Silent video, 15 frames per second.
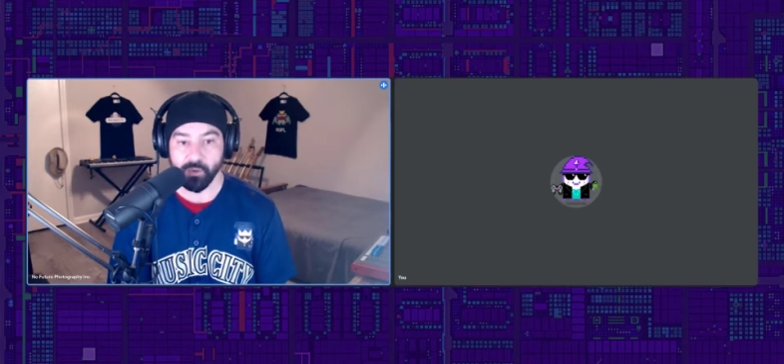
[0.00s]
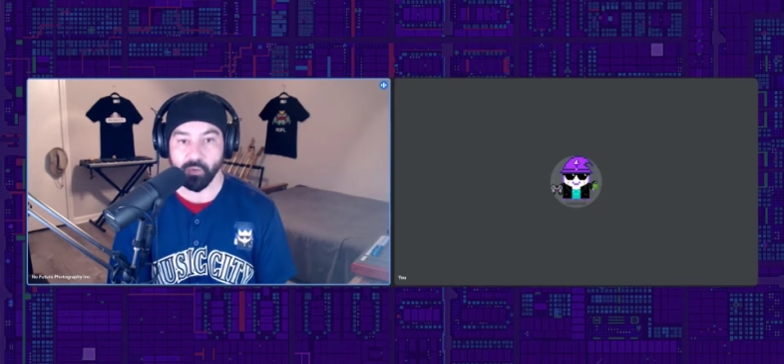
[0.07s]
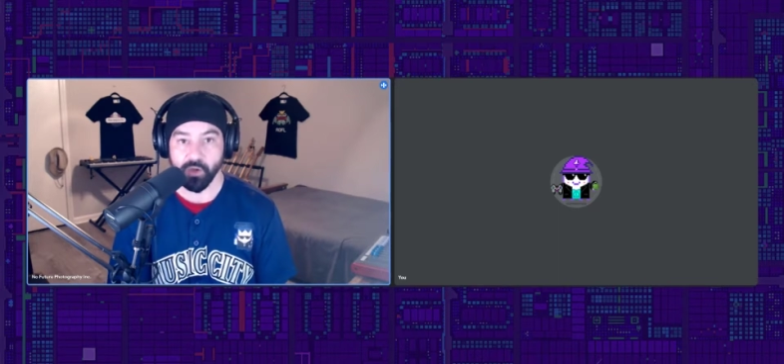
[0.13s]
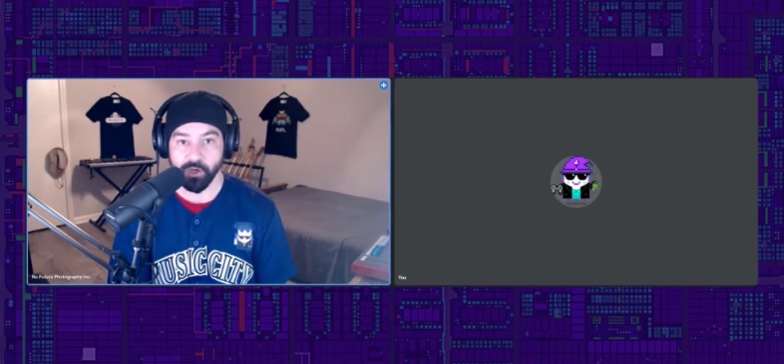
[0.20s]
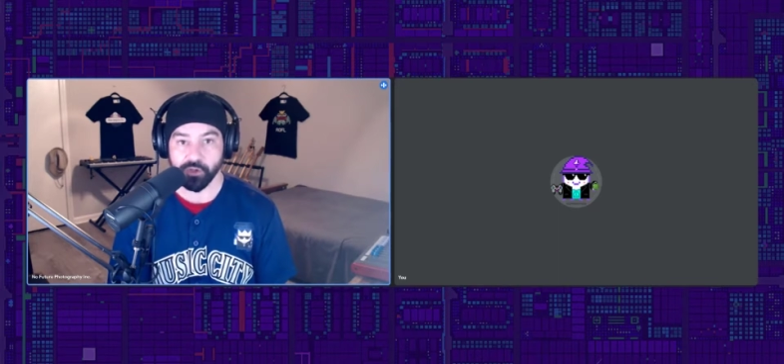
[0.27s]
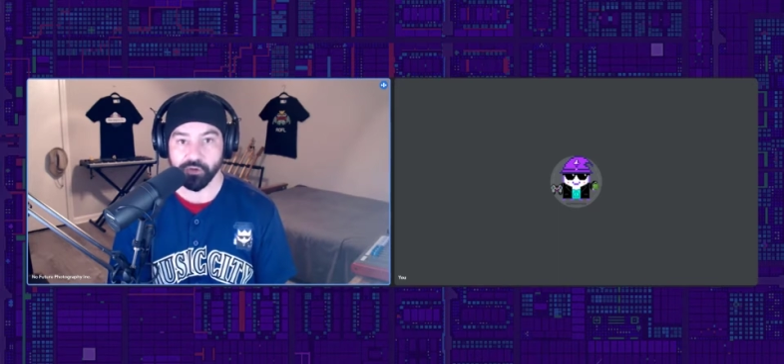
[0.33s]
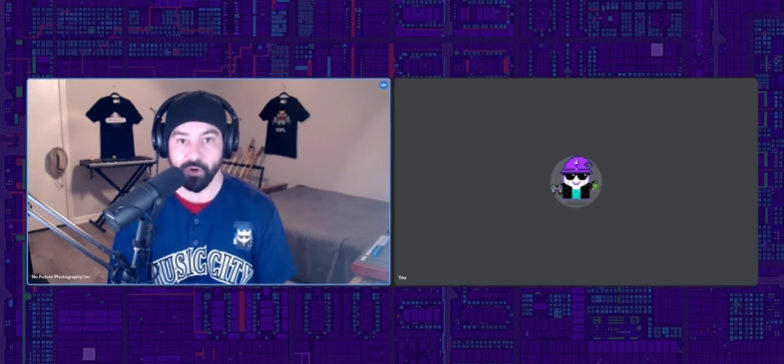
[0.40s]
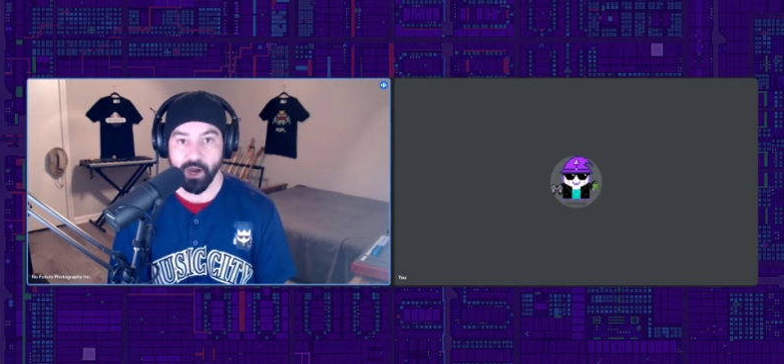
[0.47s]
I
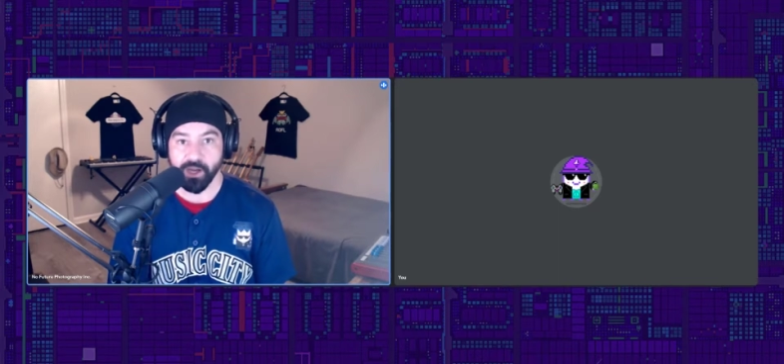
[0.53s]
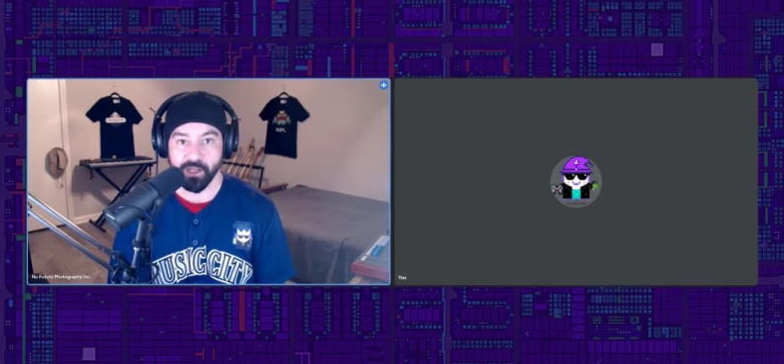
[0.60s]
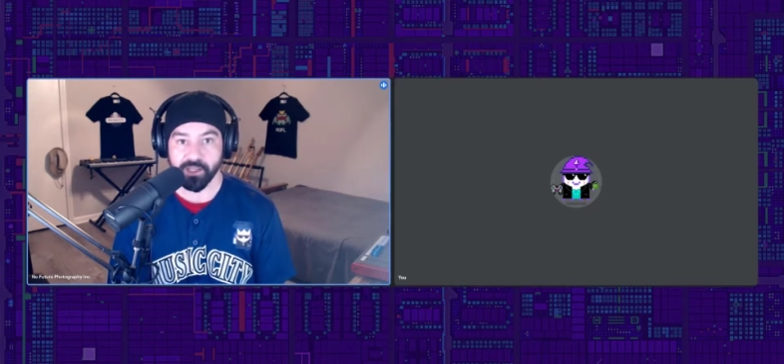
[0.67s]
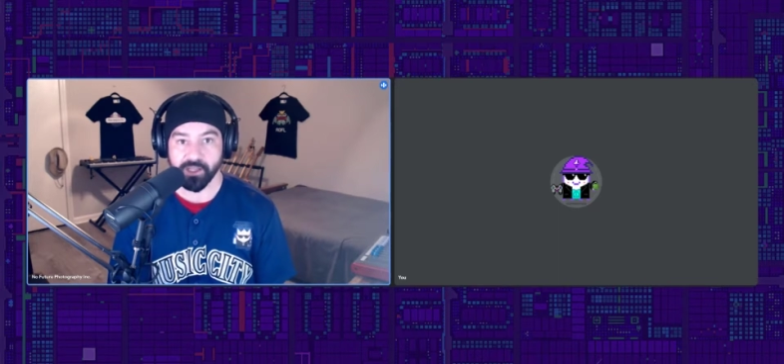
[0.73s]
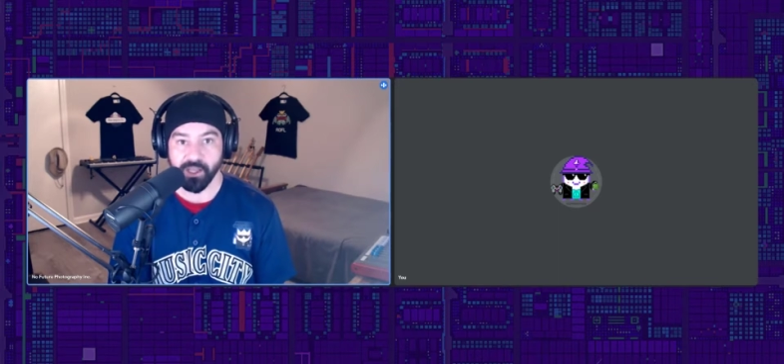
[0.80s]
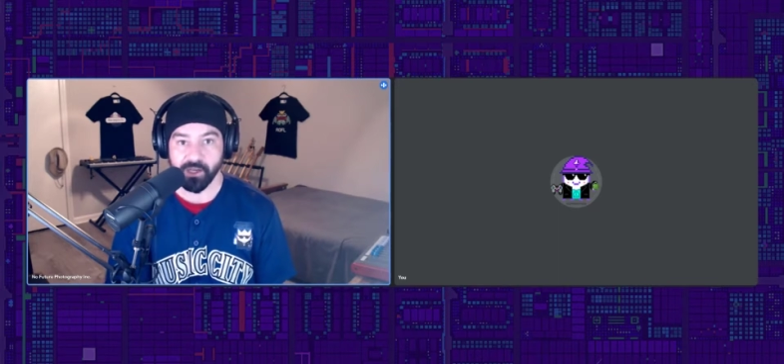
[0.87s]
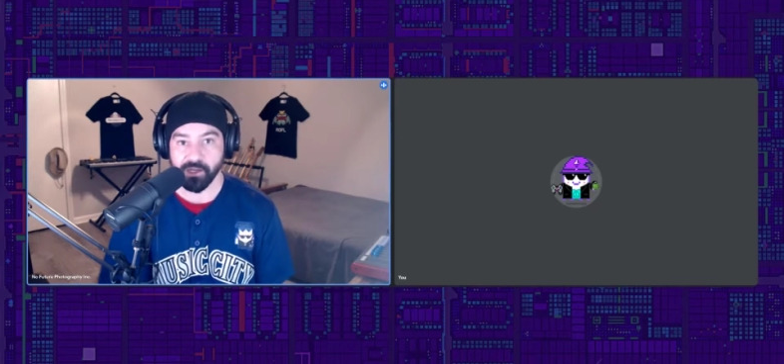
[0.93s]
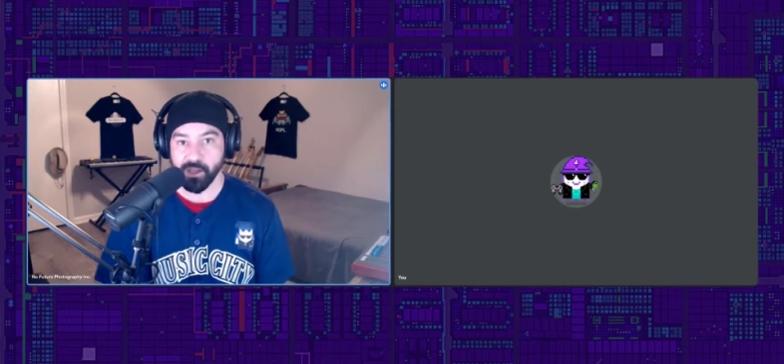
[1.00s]
want to try to
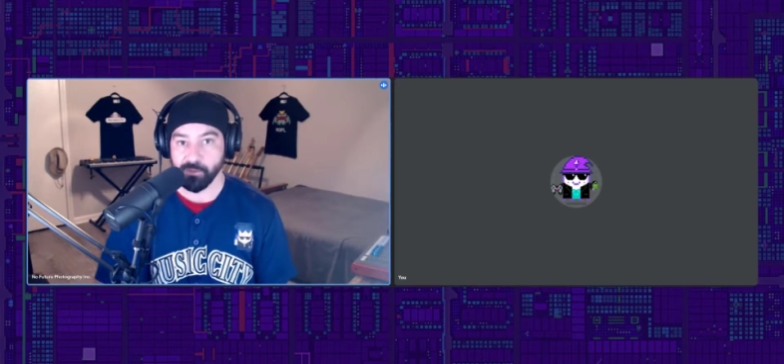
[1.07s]
get a